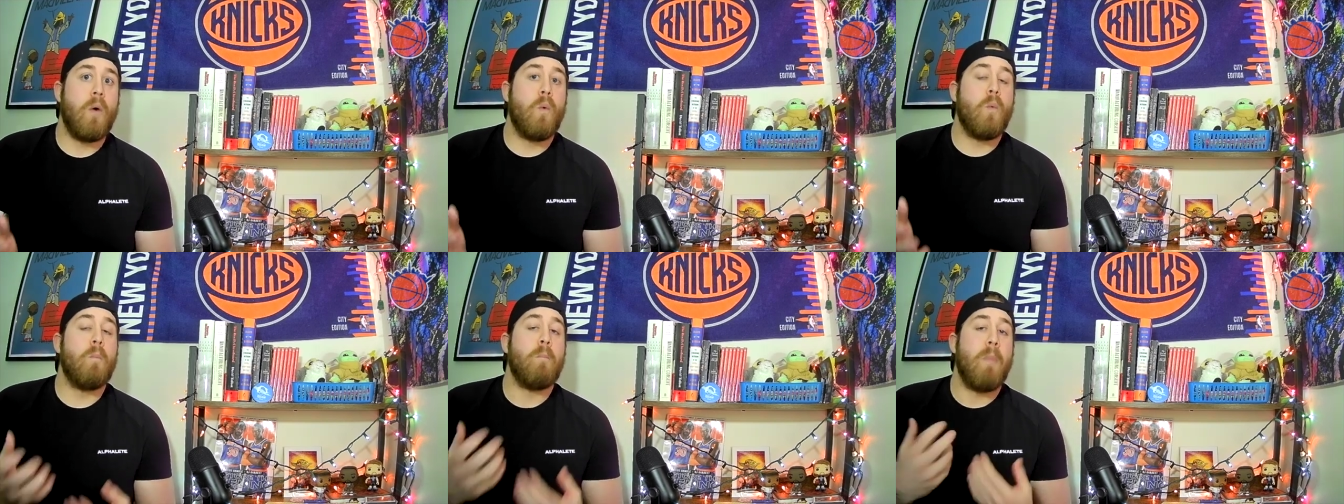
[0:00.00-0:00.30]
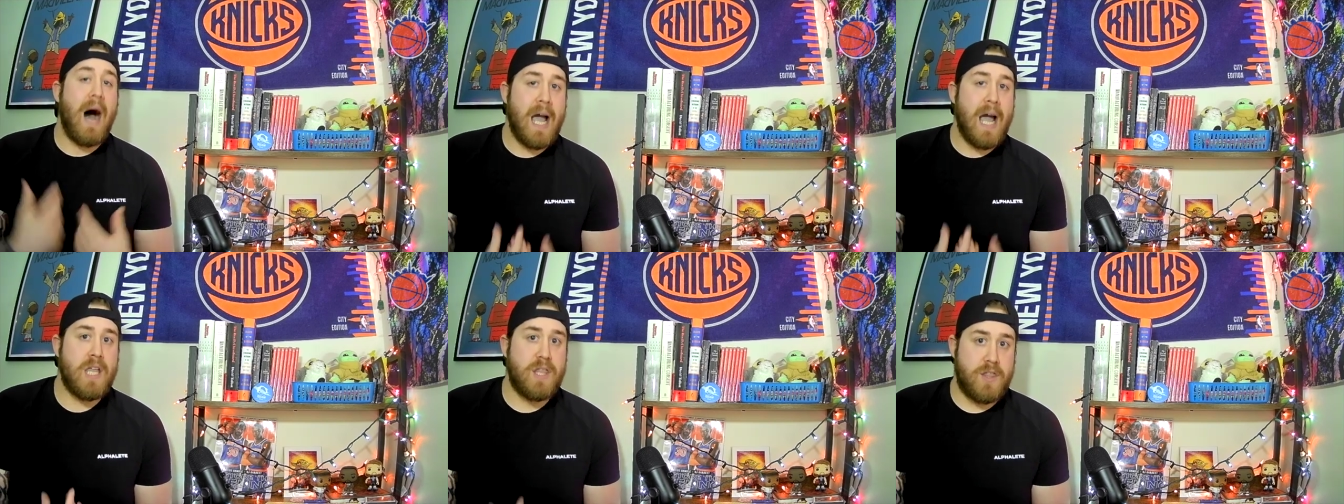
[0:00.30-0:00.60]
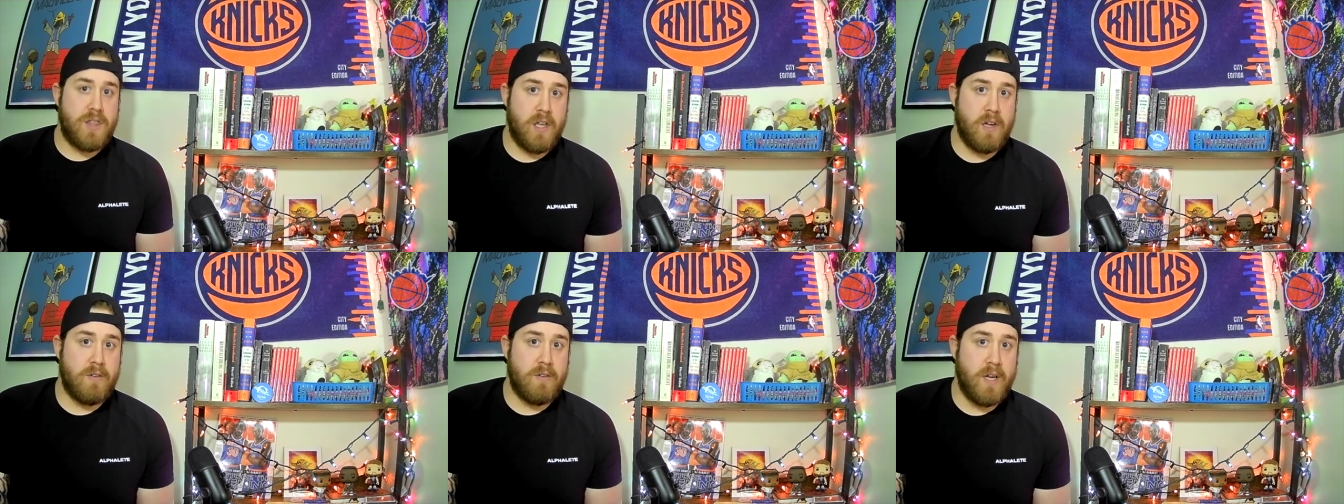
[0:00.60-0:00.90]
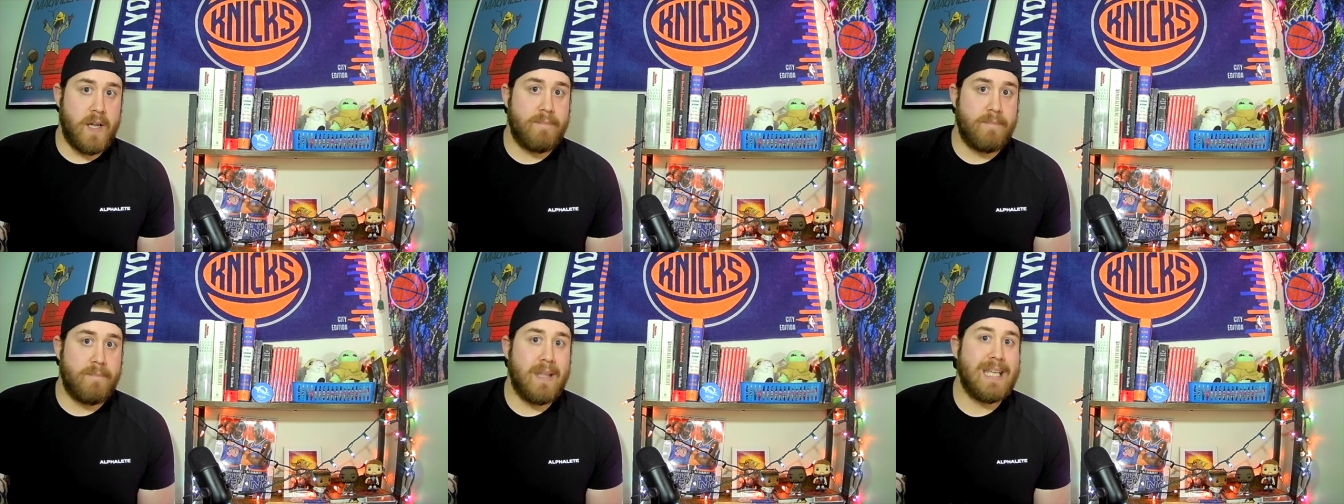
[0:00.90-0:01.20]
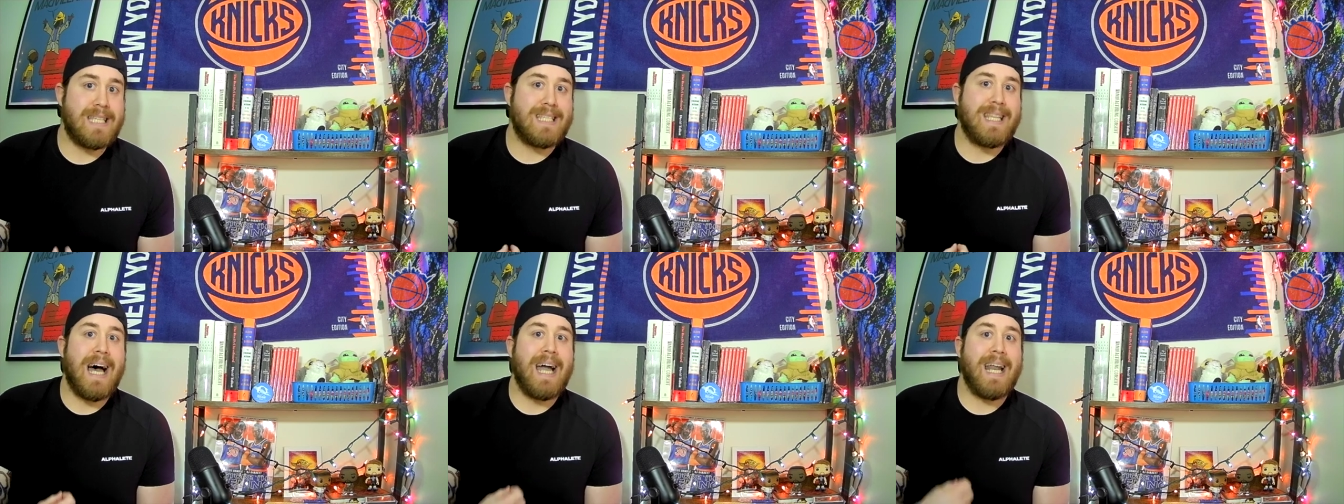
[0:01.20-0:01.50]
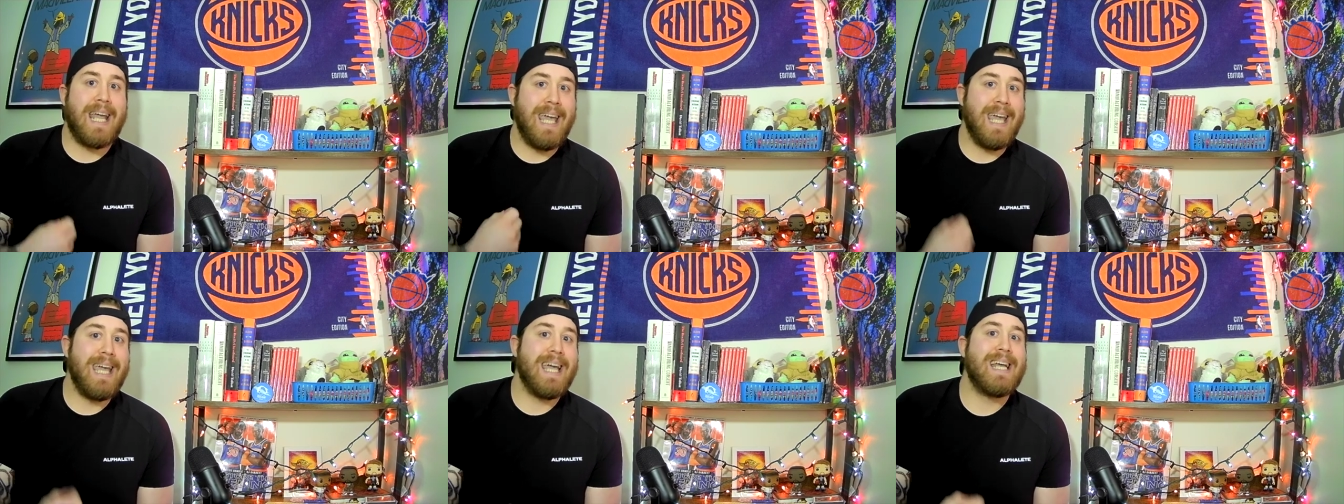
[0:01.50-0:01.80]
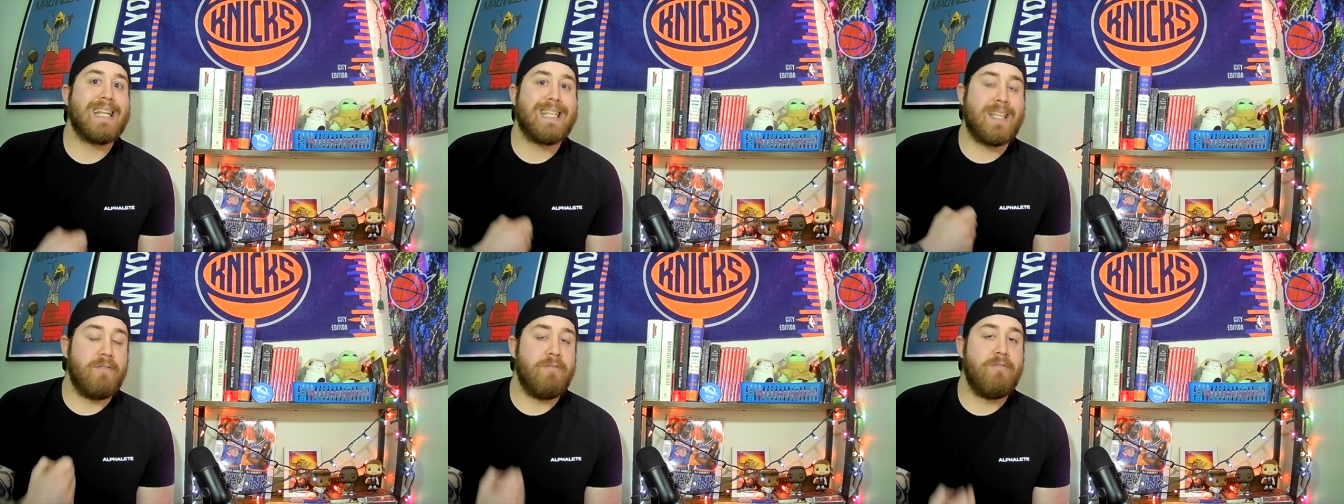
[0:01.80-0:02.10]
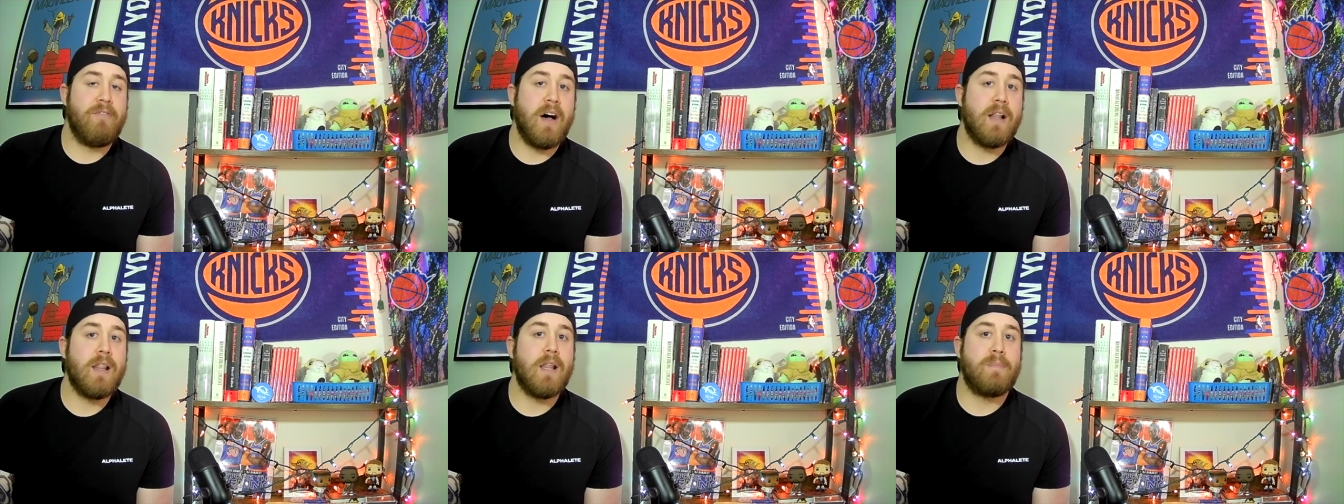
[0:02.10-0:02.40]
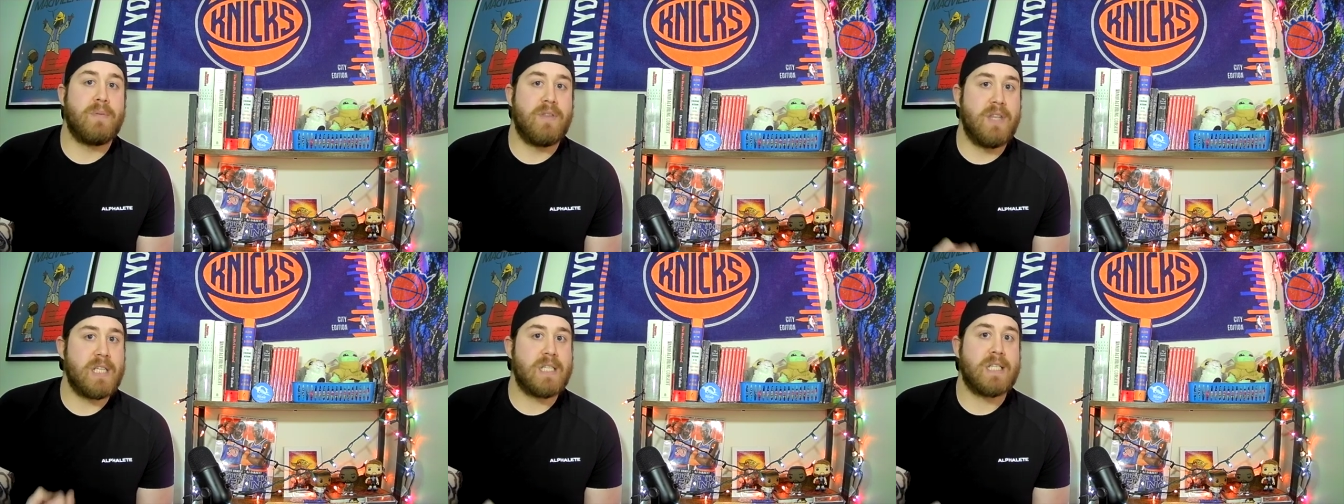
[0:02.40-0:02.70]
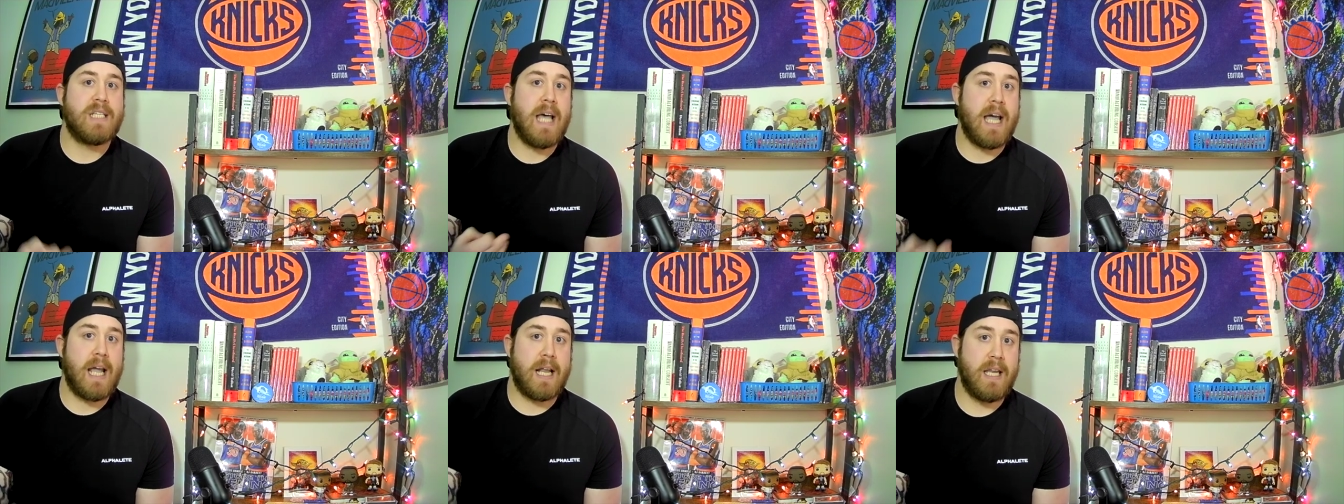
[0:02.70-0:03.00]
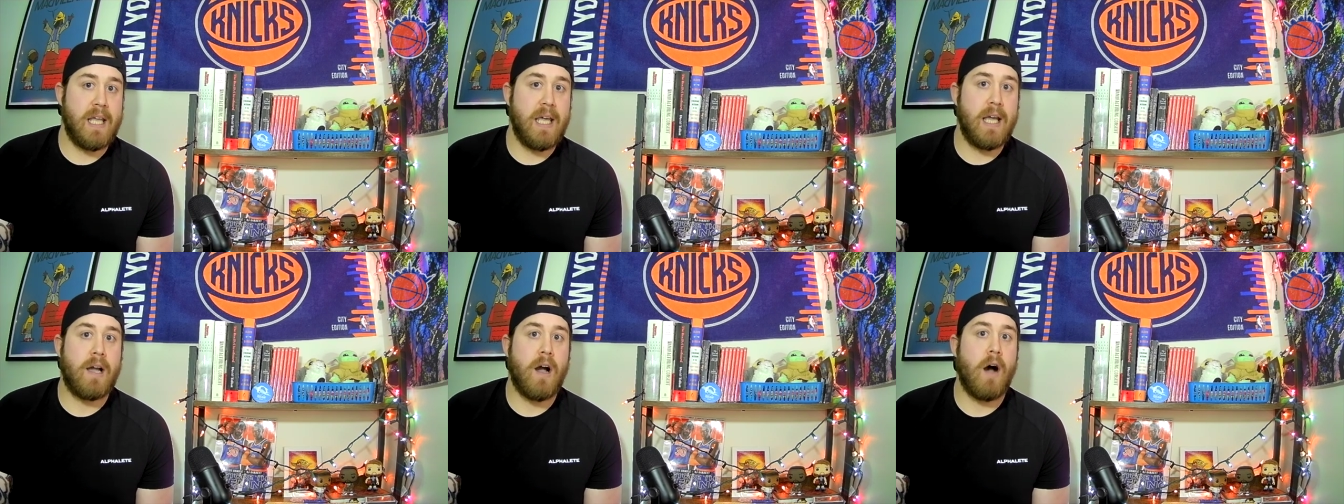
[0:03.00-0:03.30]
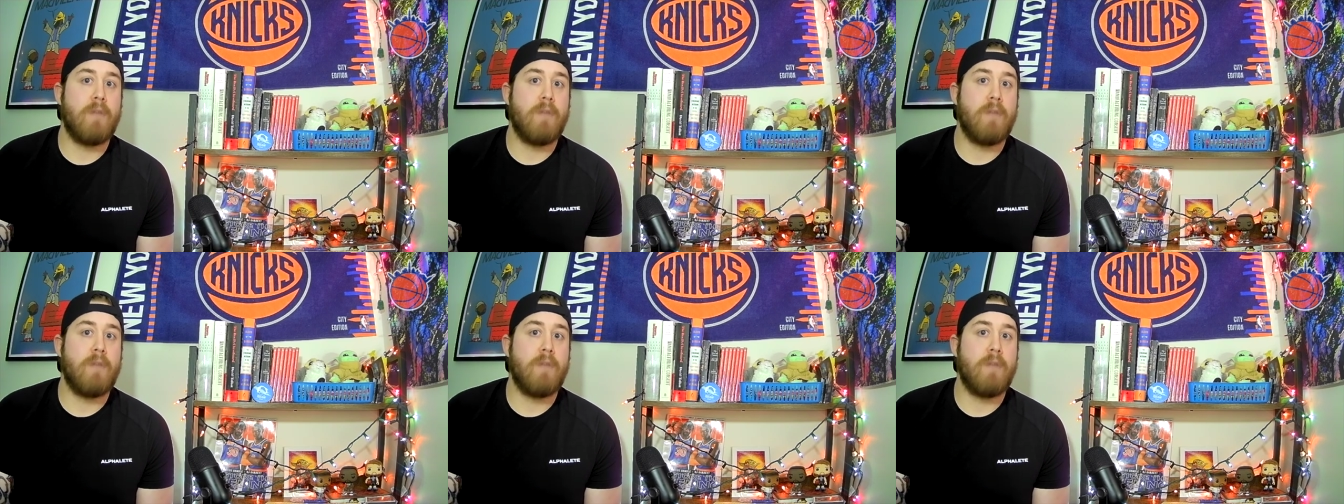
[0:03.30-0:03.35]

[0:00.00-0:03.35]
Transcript: My theory is that he had developed this technique